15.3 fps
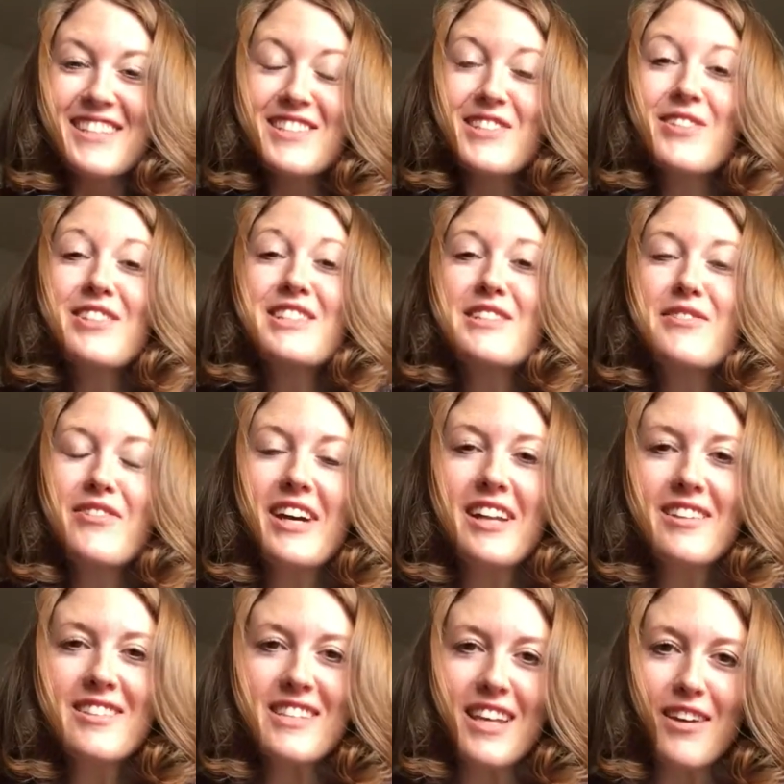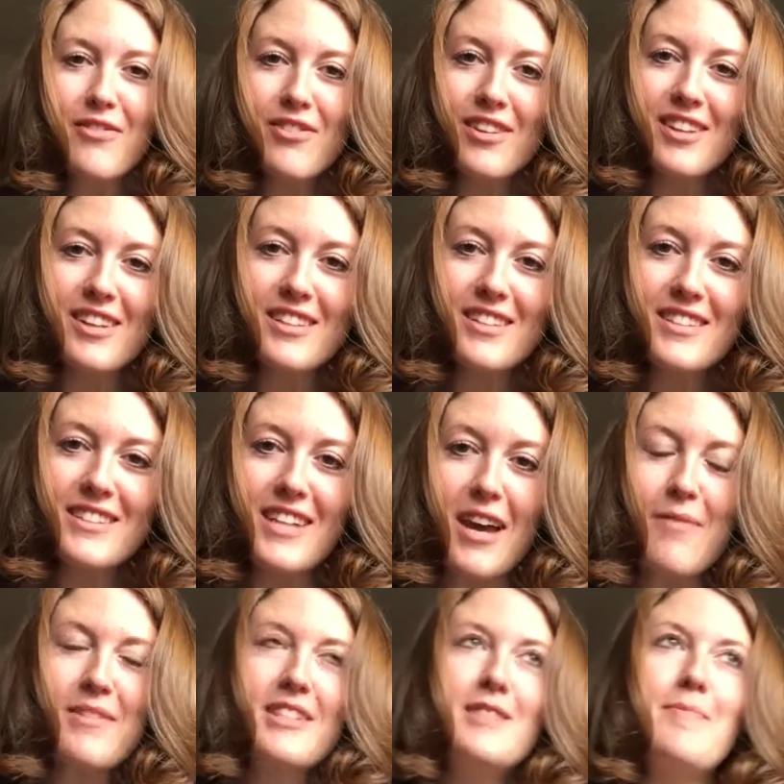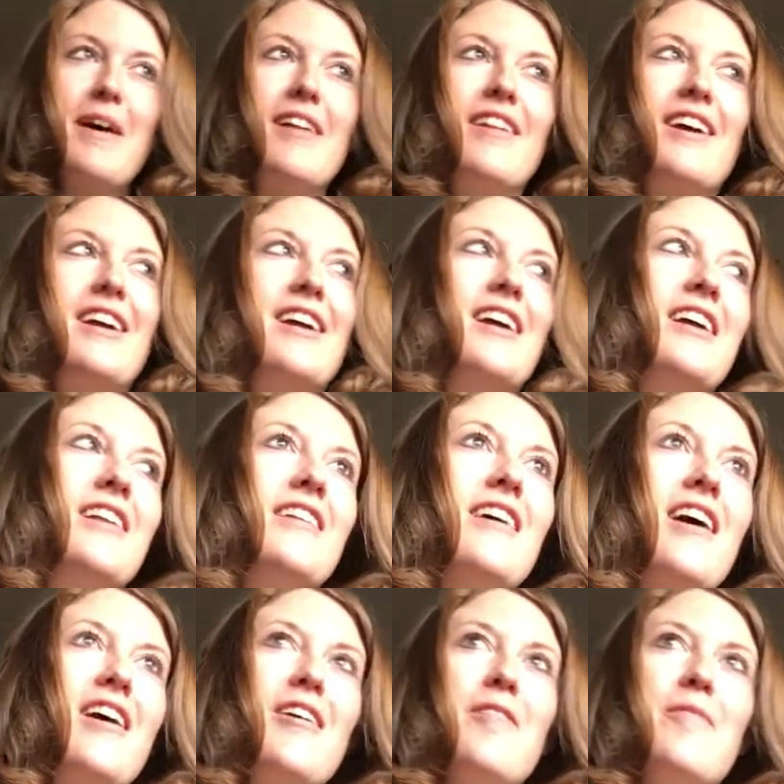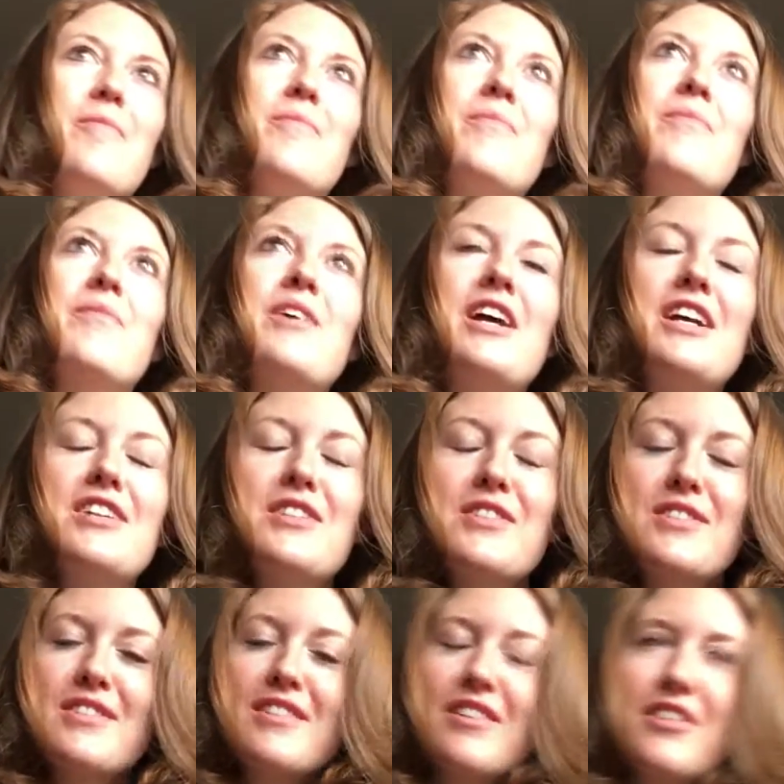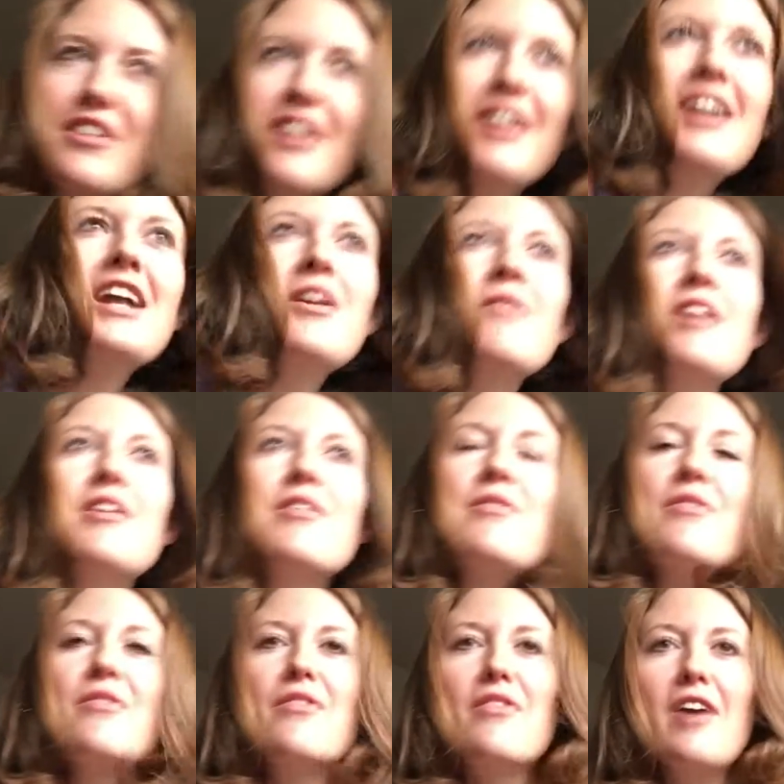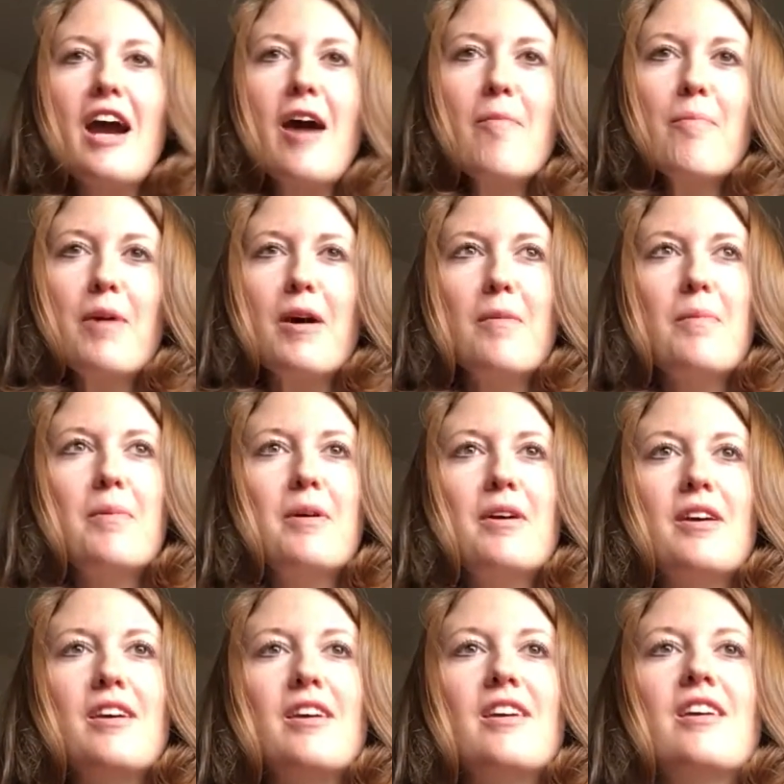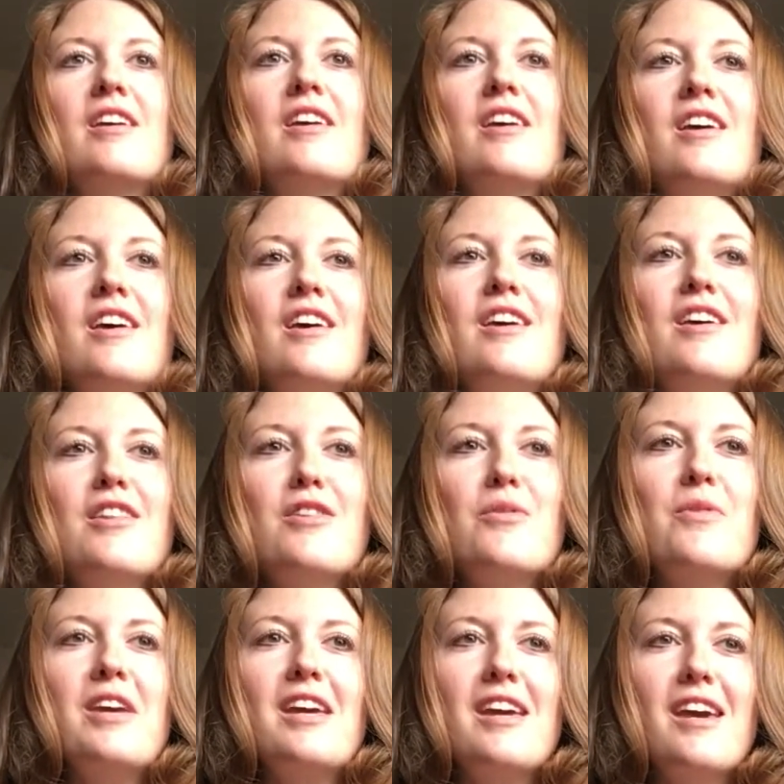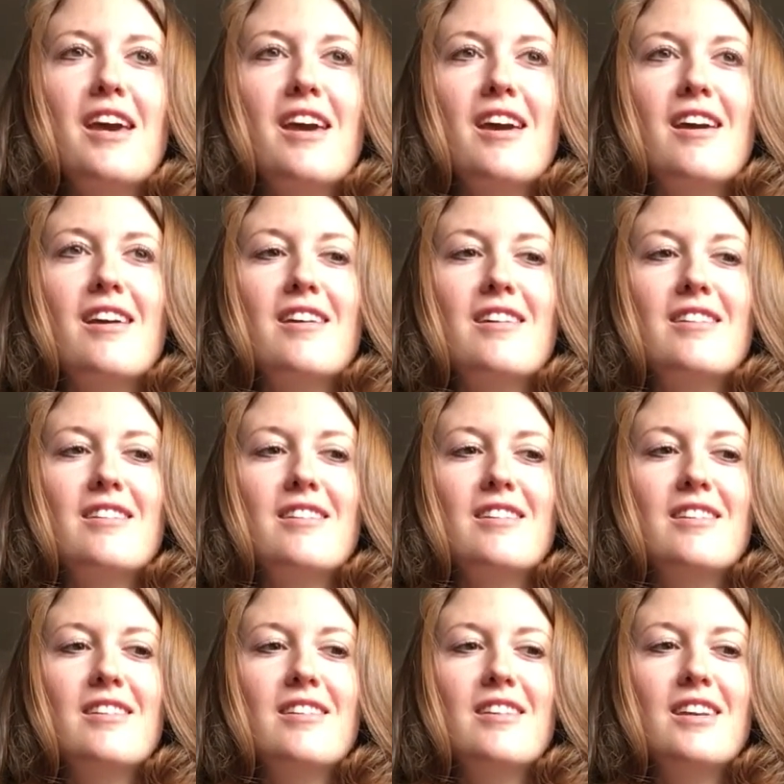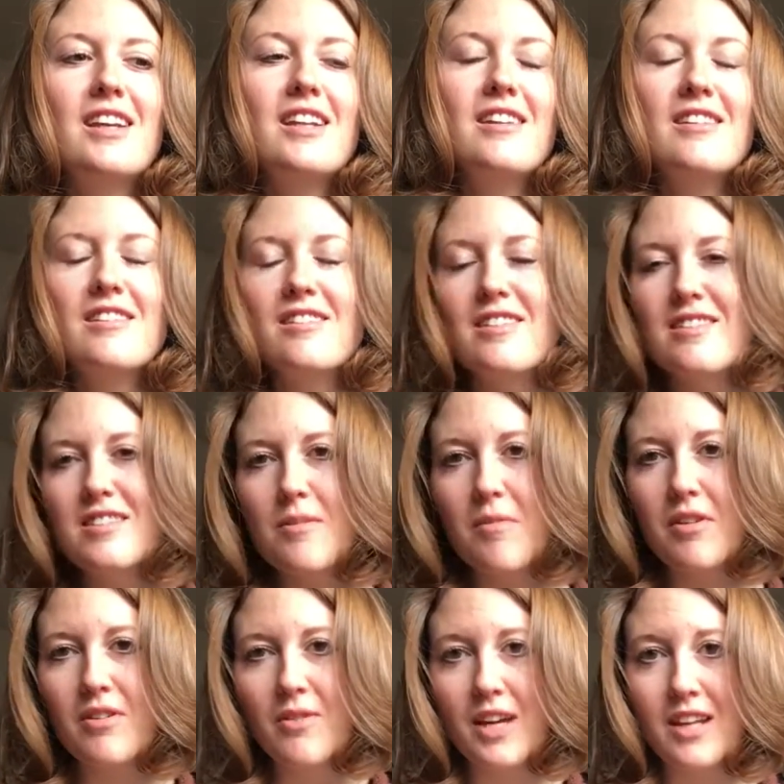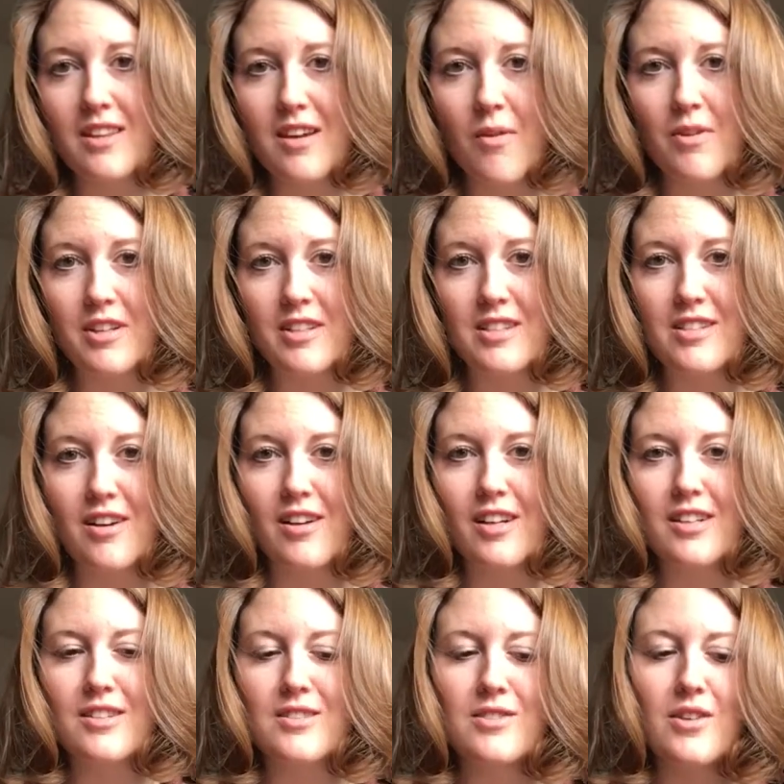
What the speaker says: So it's the final day for this Diamond Spotlight, and I just kind of want to wrap up the week in a similar way that we started.